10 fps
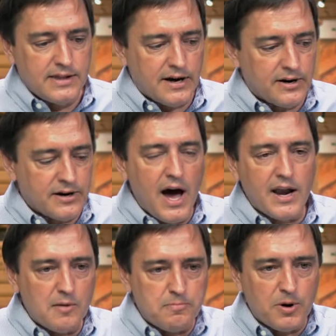that are
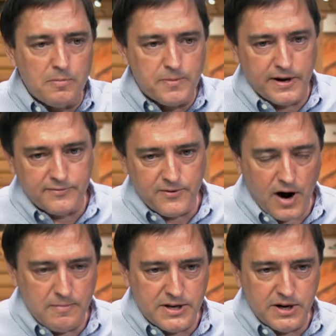not appropriate
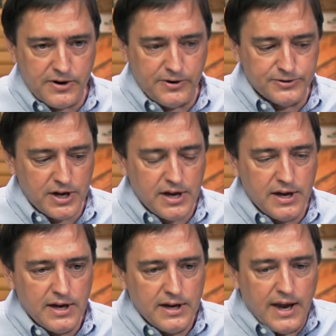for our materials,
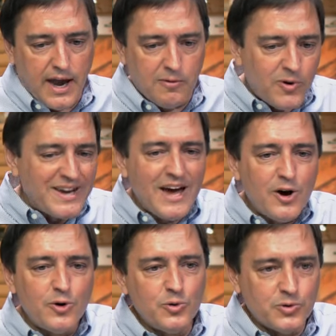and we
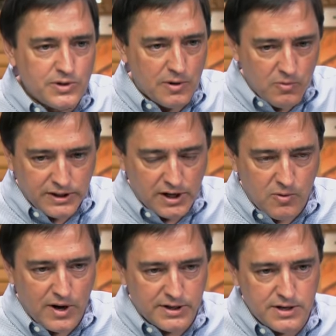know that what
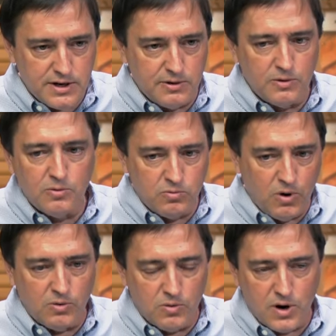they're wanting to do
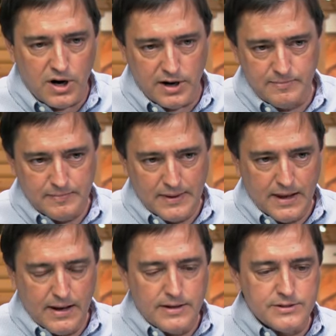won't work.
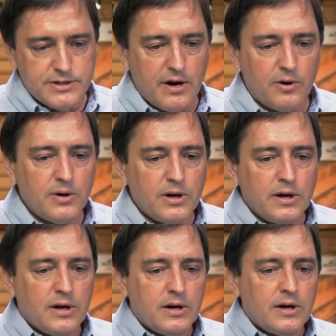So
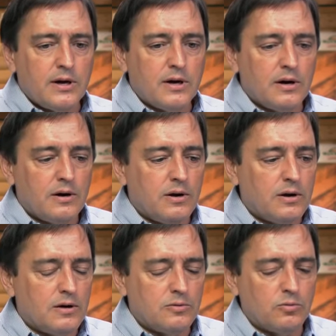
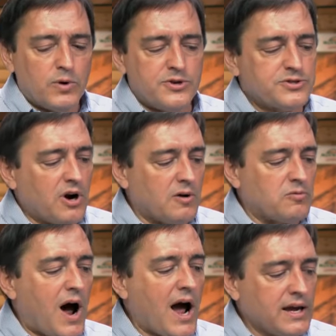when you start
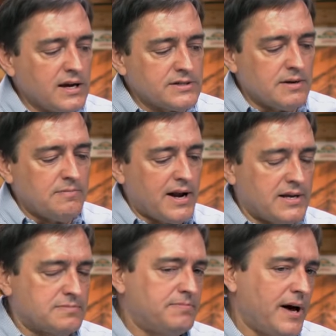rocking
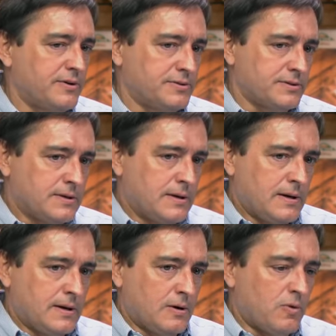somebody's boat,
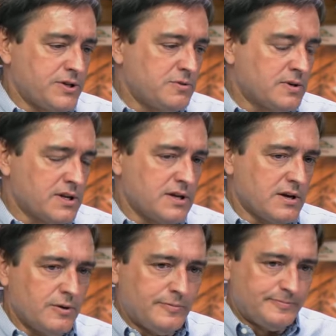what you want to
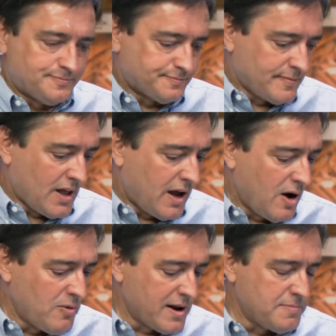do,
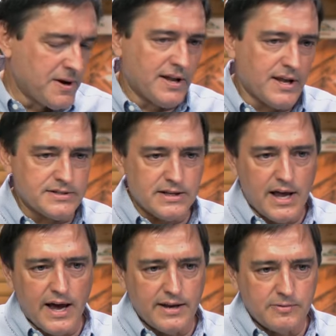oh, what I put on that
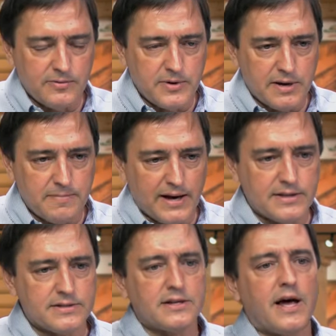slide, if we cut back
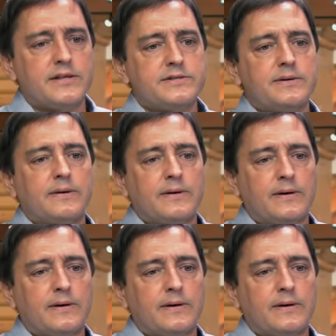to the slides.